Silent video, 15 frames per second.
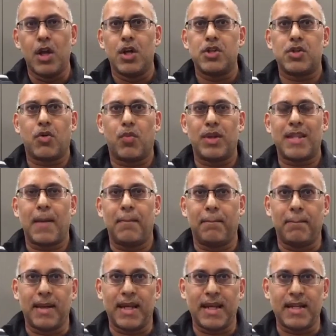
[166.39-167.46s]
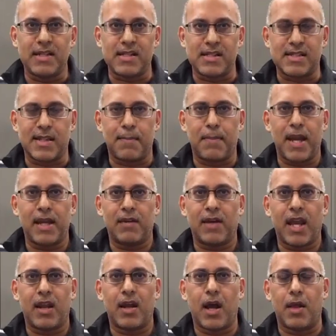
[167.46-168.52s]
So what that means is the bank
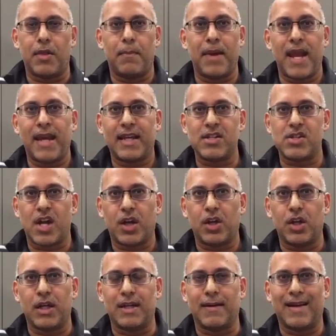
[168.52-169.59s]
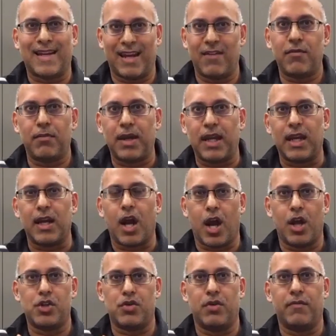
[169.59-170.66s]
is not going to give me
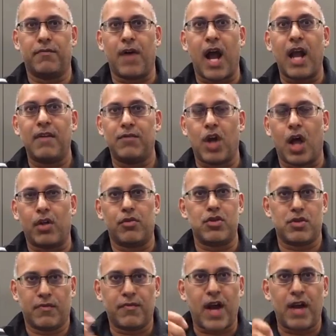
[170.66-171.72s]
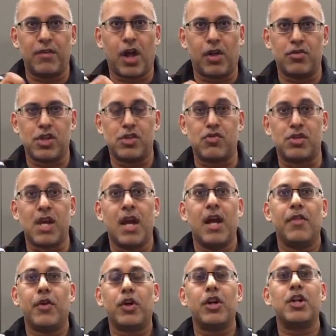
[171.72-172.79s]
$105 or $5 interest.
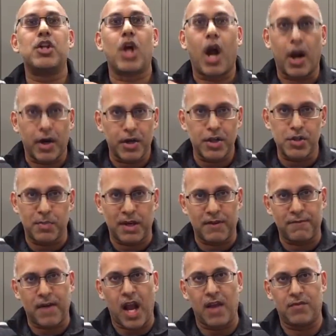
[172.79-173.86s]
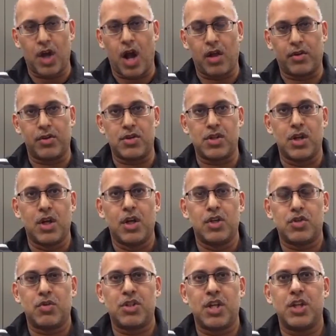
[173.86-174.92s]
They're going to charge me $5.
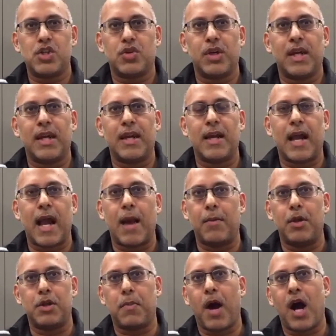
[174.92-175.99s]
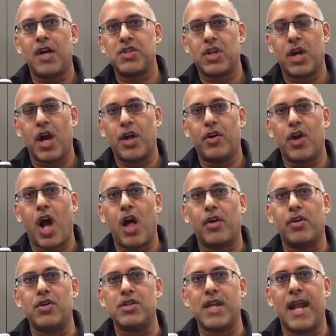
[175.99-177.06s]
So essentially, I'm going to deposit
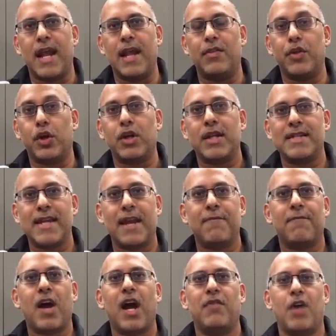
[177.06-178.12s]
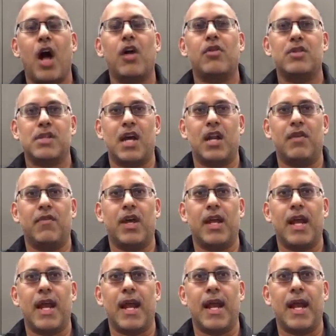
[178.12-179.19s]
$100, and they're going to take $5 out of it,
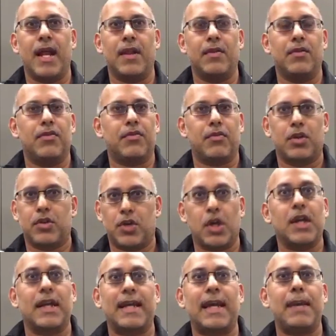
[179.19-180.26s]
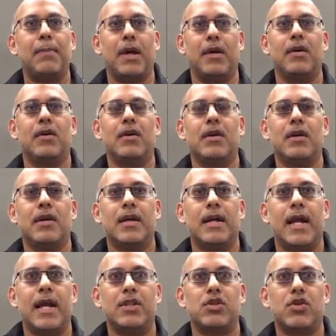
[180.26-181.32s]
and they're going to keep it.
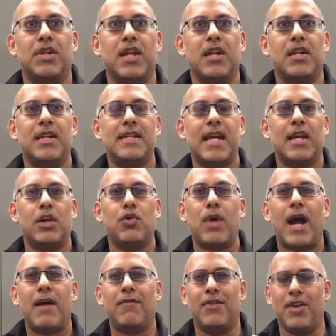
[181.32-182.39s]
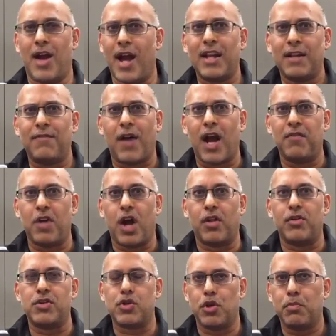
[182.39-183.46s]
And the end of the day, you have
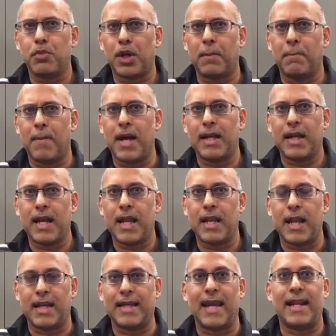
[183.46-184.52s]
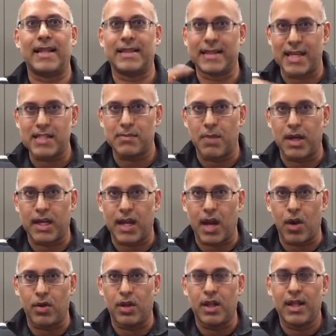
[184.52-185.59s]
$95. So you're putting money in and getting less money
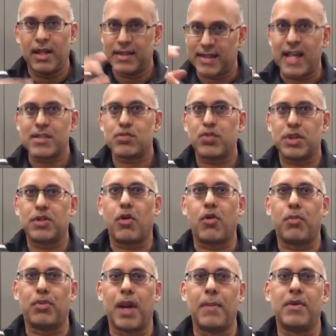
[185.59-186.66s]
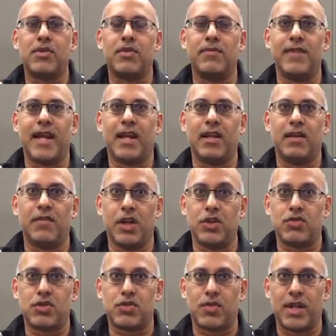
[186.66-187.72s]
out. That's what the whole premise of negative
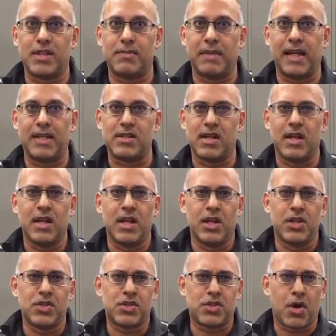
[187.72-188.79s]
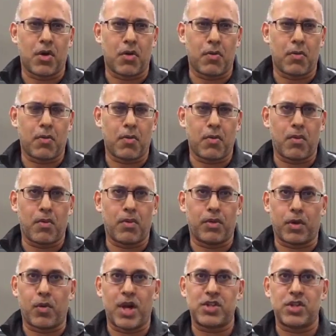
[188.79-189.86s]
interest rates means. So
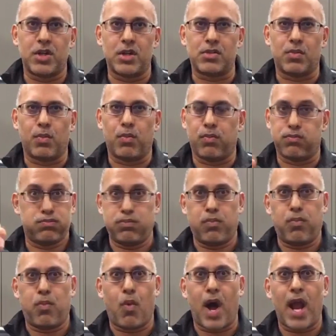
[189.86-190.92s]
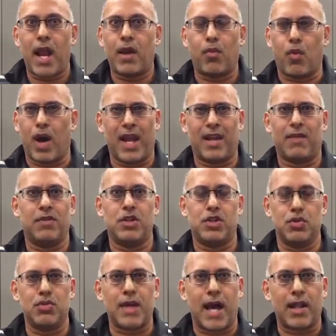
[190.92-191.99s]
the question is, why even
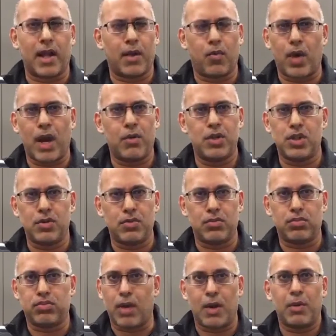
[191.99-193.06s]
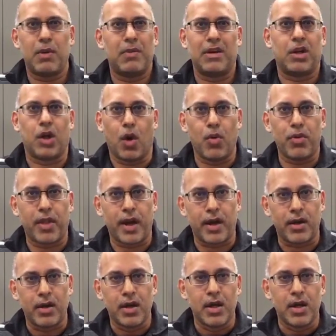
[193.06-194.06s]
do that? Like, why would we even go there?